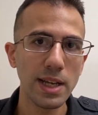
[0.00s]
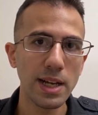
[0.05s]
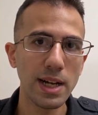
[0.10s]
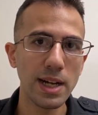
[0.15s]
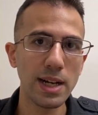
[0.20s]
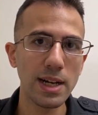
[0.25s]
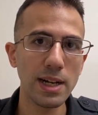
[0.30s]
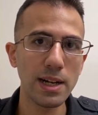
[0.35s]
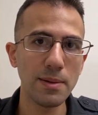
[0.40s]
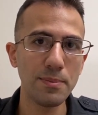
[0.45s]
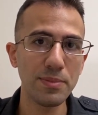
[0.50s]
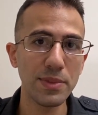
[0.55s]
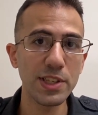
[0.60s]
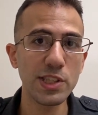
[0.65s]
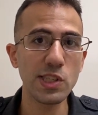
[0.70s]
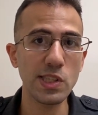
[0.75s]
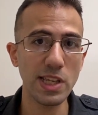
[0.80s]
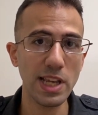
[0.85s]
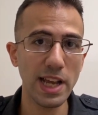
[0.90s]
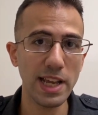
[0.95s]
The
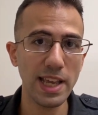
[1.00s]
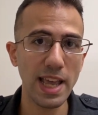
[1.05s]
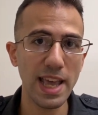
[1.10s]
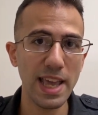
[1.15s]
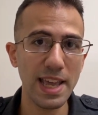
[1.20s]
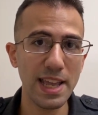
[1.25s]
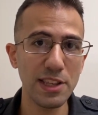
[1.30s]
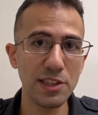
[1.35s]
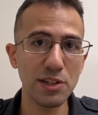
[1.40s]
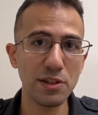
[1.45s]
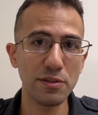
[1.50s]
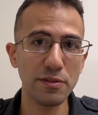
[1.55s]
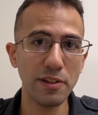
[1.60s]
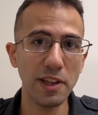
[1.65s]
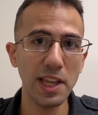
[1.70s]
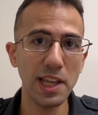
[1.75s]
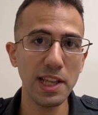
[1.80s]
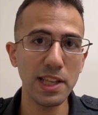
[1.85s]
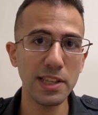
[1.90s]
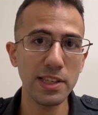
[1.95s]
CIA
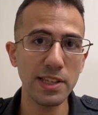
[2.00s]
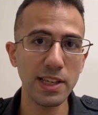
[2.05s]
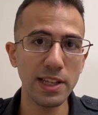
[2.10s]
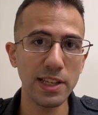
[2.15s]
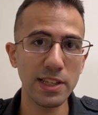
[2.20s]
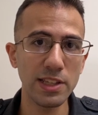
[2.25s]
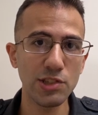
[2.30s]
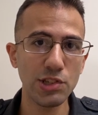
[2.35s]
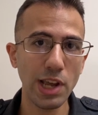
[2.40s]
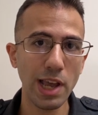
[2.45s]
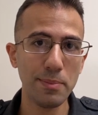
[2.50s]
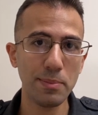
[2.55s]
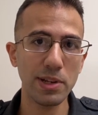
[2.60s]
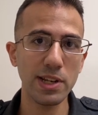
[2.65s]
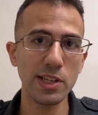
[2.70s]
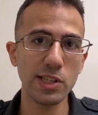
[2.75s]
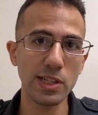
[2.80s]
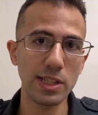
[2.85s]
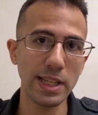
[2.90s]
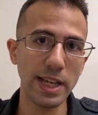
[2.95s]
intervened in
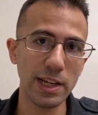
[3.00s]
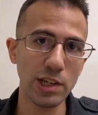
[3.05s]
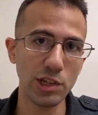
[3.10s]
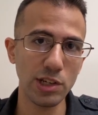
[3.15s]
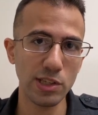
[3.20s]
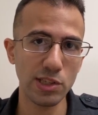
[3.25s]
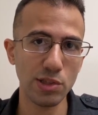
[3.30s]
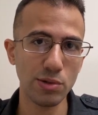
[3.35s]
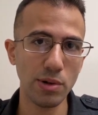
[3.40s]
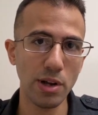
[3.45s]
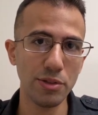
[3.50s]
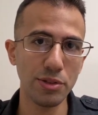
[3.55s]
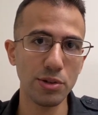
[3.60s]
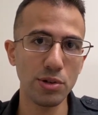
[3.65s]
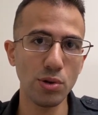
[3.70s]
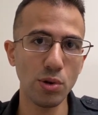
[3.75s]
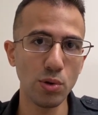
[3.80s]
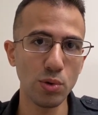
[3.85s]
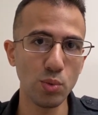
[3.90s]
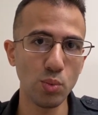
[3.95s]
Japanese elections throughout the
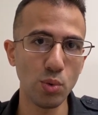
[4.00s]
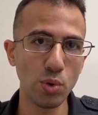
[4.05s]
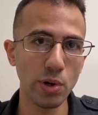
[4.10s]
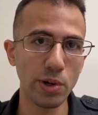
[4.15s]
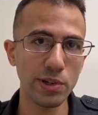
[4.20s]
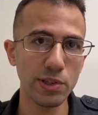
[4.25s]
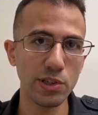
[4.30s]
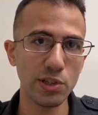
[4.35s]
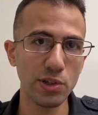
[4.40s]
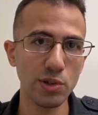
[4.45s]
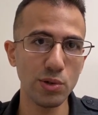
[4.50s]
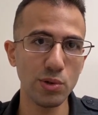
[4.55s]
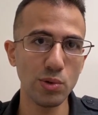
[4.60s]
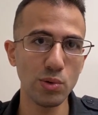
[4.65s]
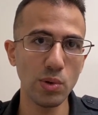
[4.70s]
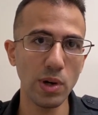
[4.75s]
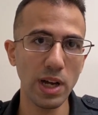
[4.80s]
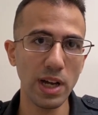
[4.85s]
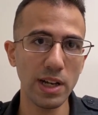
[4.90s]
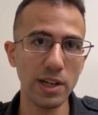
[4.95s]
Cold War
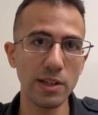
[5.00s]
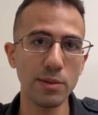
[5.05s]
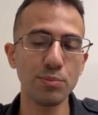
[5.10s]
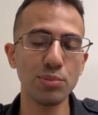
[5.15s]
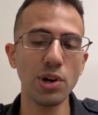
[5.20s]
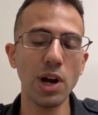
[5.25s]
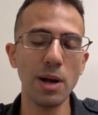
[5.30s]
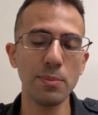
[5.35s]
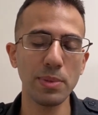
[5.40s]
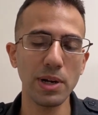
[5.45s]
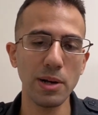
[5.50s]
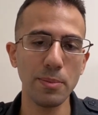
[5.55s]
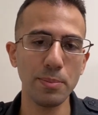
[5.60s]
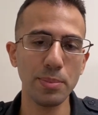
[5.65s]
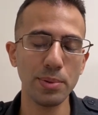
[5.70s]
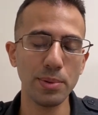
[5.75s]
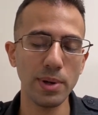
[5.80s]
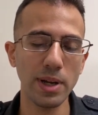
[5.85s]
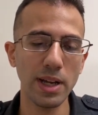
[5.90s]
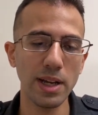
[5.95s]
to prop
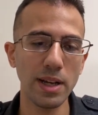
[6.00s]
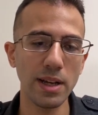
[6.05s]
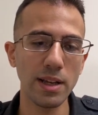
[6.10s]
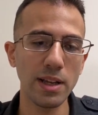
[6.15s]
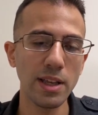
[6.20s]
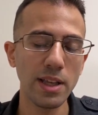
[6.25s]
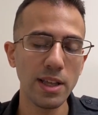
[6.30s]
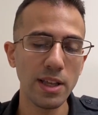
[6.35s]
up